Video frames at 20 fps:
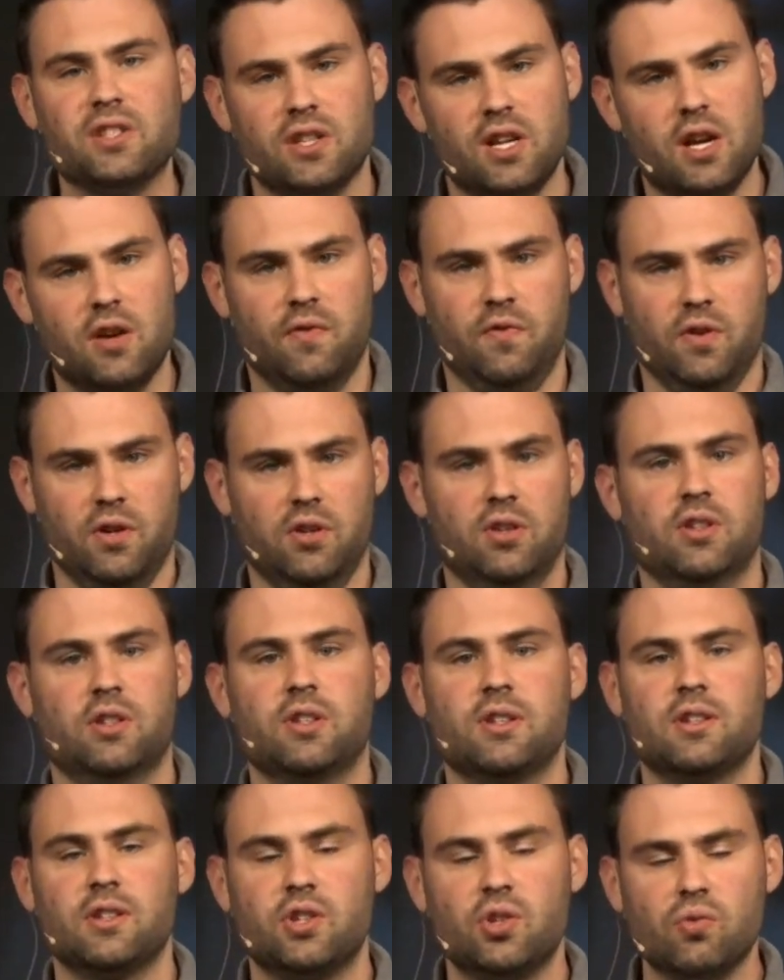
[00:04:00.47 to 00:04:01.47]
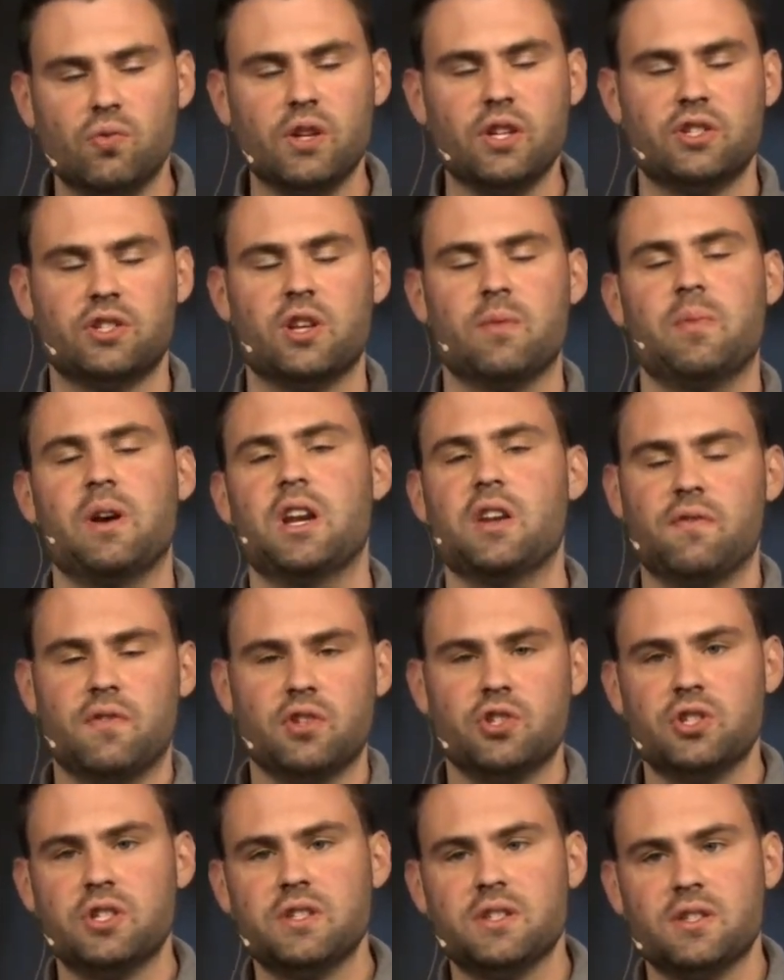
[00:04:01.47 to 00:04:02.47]
effort to reach somebody for
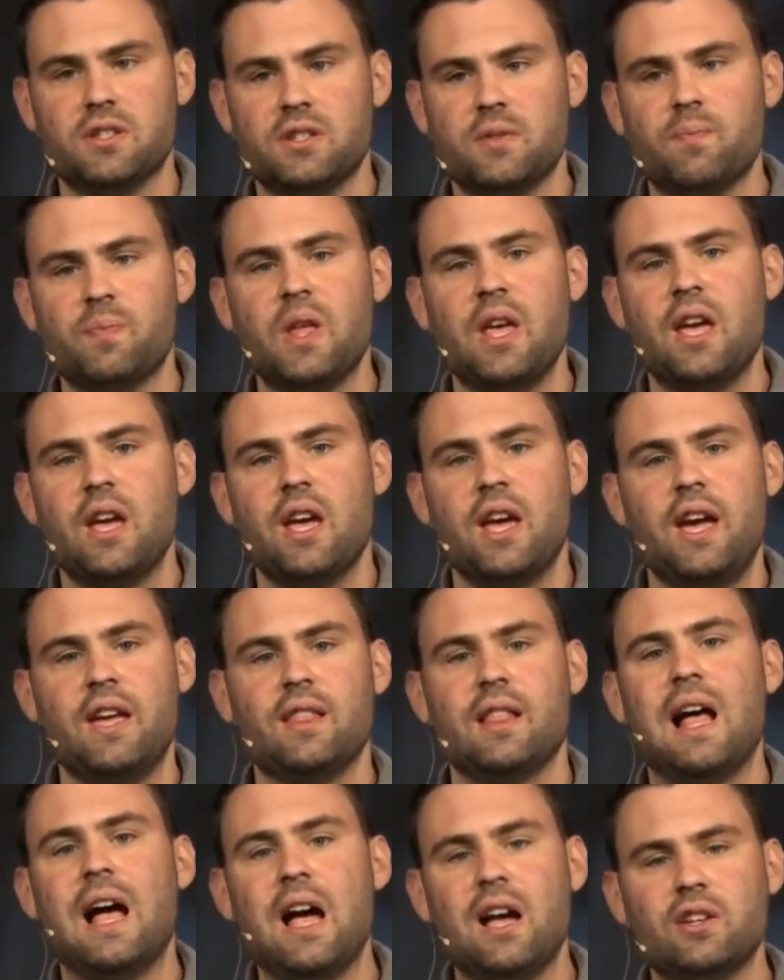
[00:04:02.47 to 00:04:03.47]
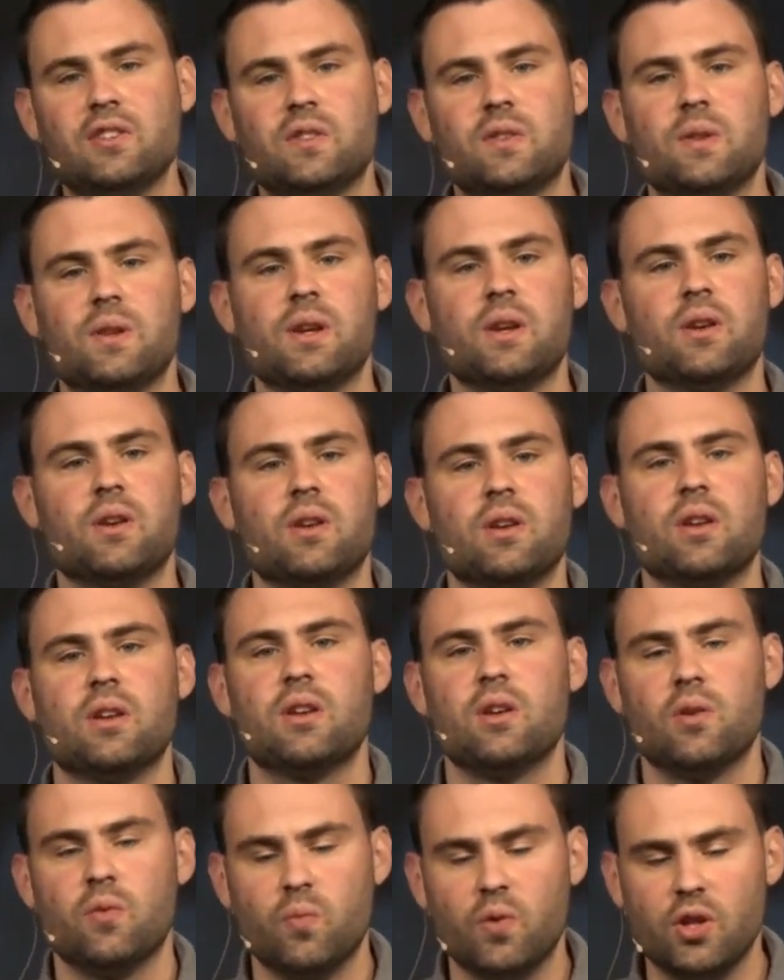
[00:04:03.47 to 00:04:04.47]
Jesus? And lastly,
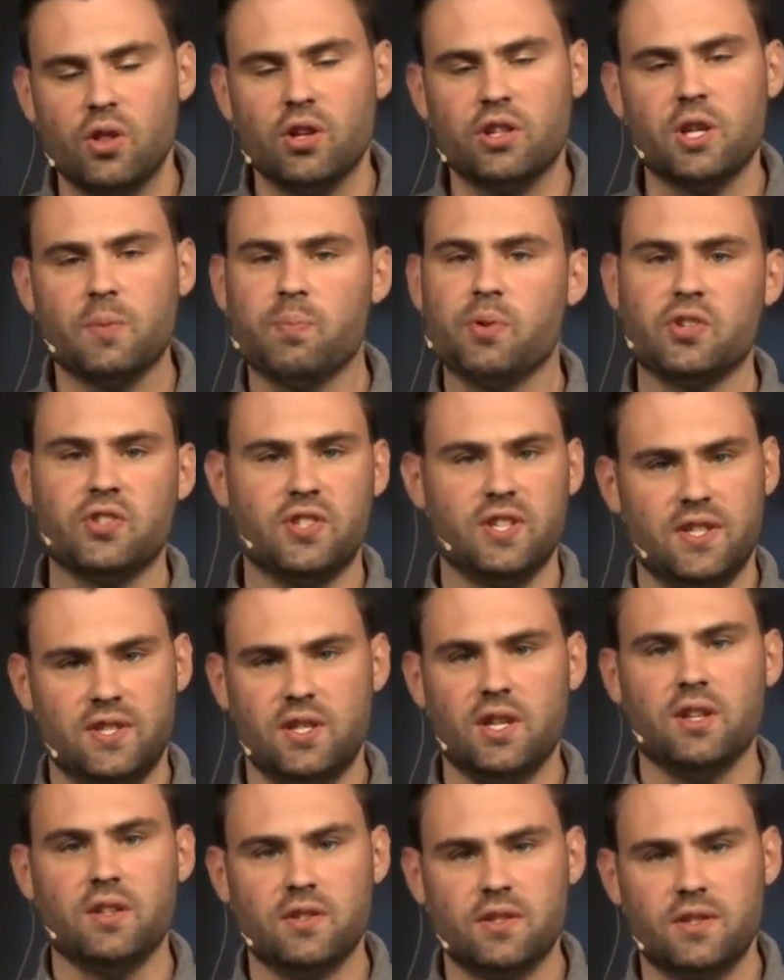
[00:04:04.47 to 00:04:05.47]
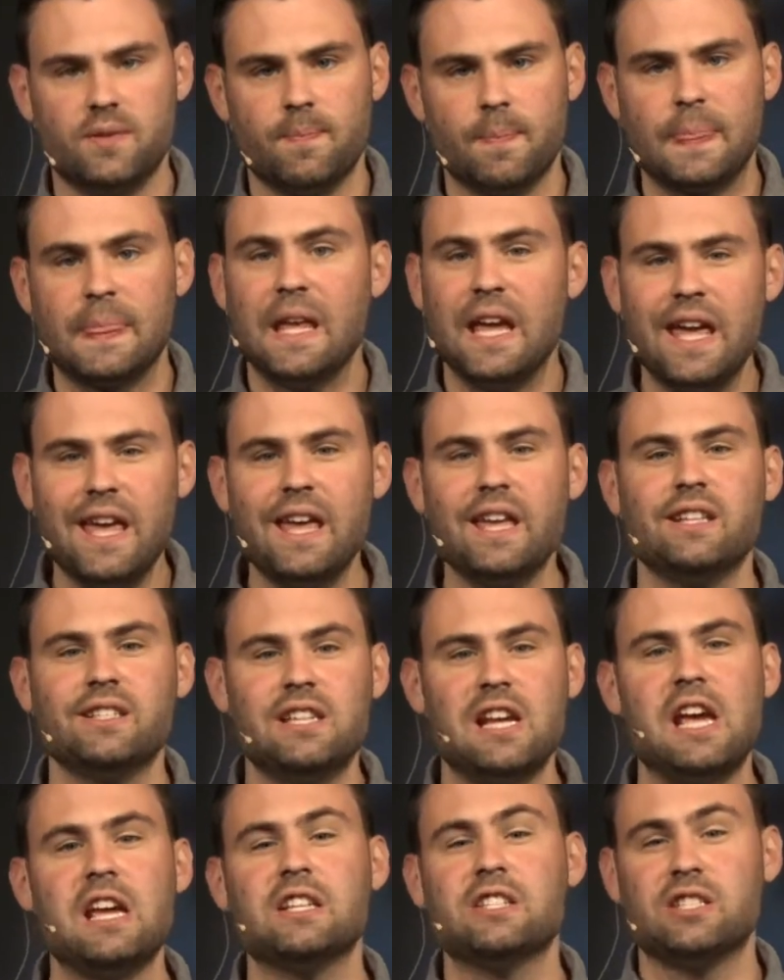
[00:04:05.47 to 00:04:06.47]
we looked at persistence. It
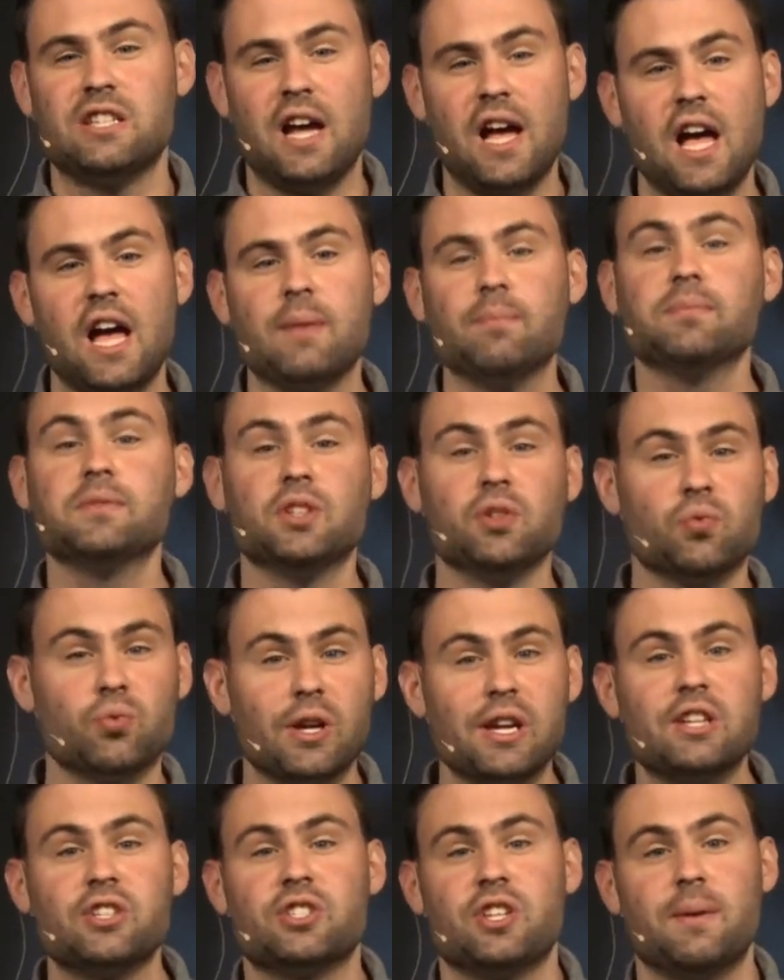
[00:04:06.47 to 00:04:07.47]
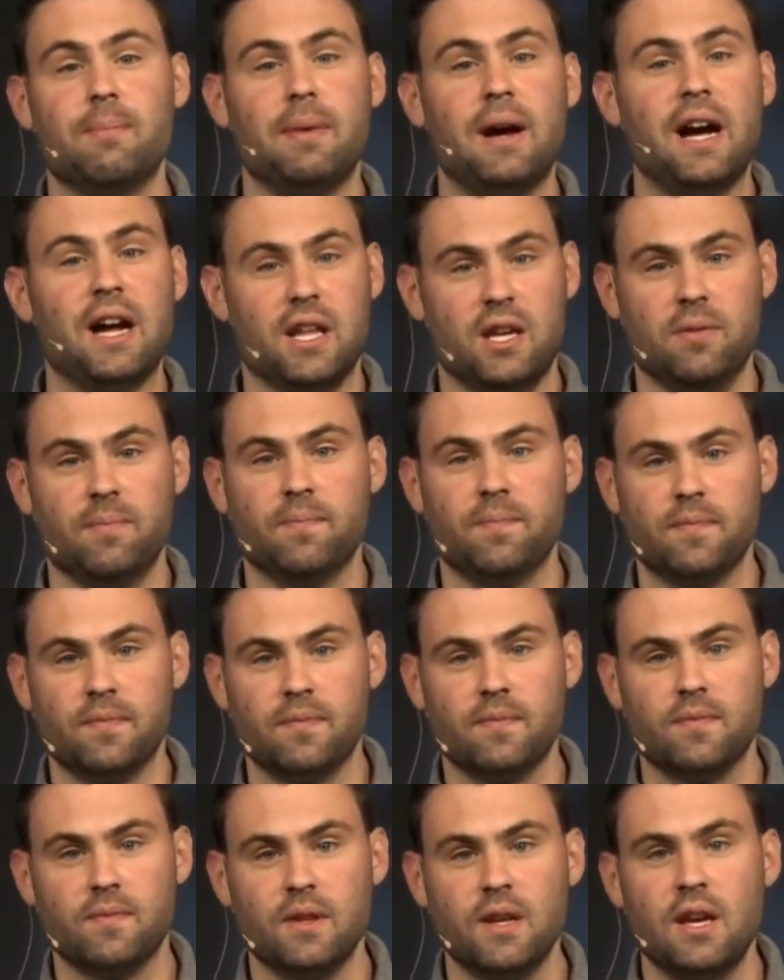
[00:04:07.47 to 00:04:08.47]
takes time to reach somebody.
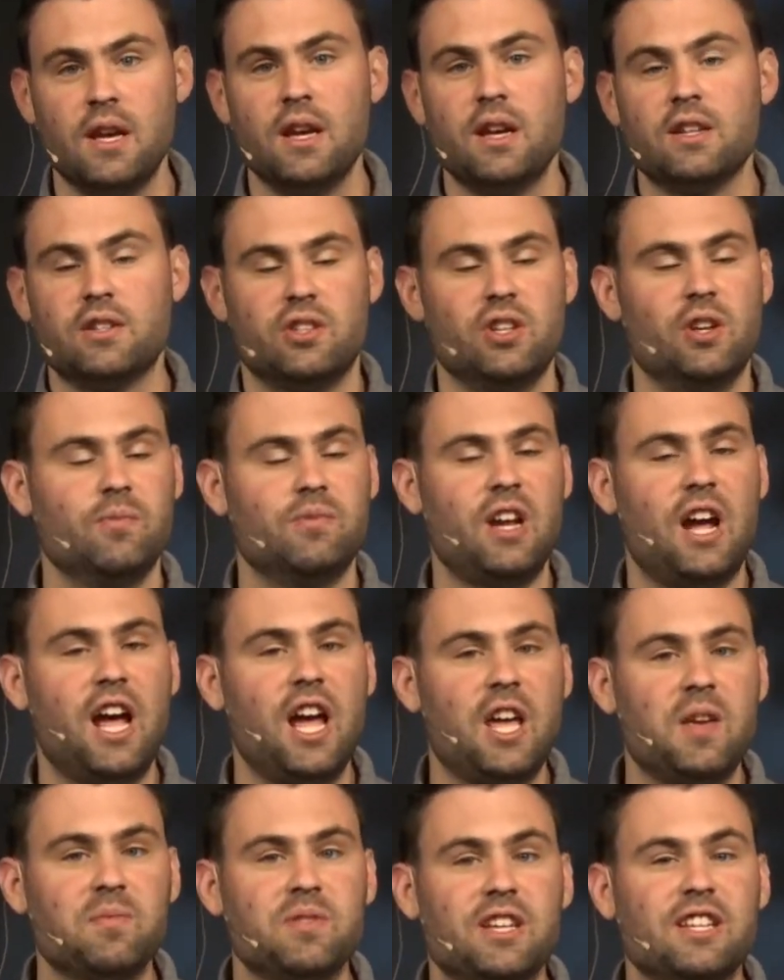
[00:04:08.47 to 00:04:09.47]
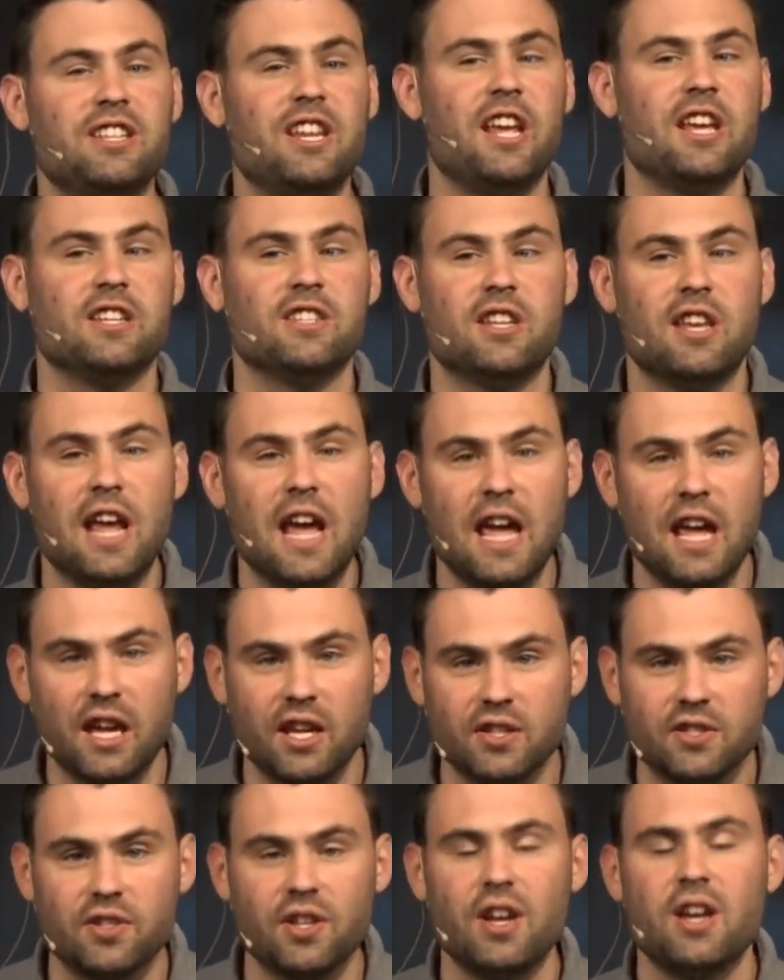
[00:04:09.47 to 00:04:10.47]
Sometimes it takes
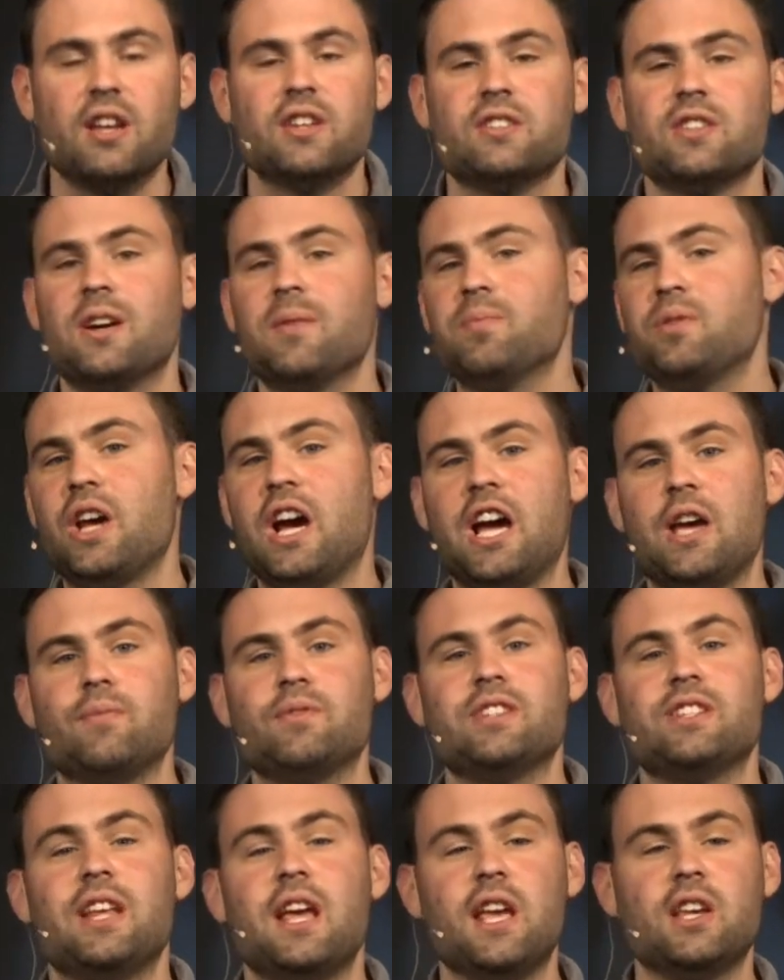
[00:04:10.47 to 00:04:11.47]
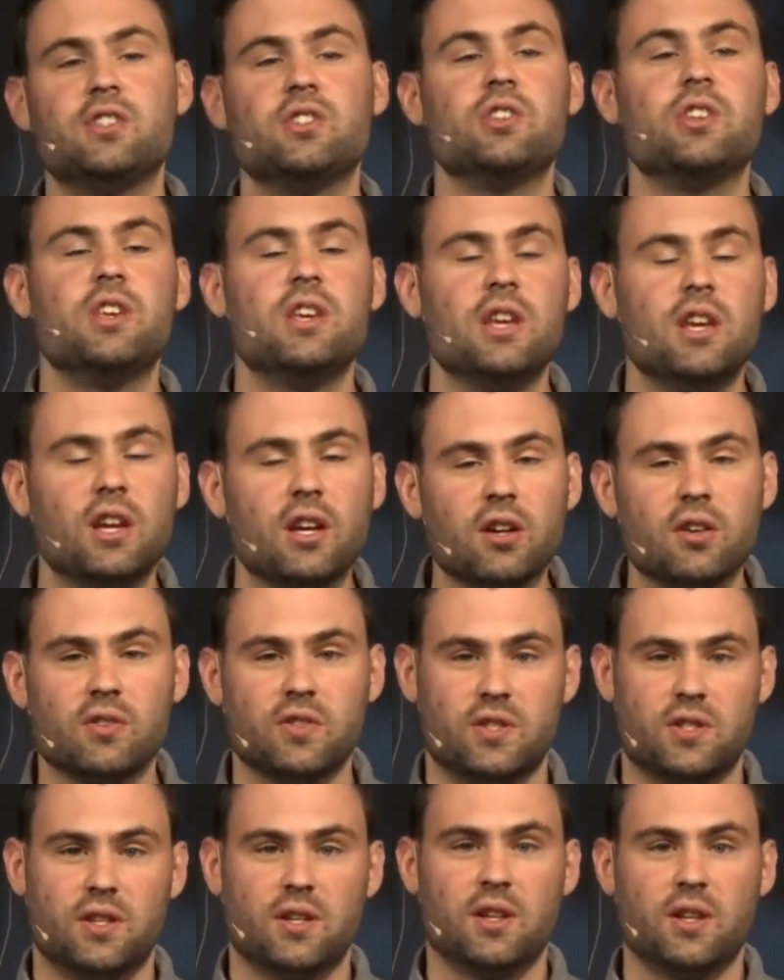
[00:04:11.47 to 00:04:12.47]
days. Sometimes it takes years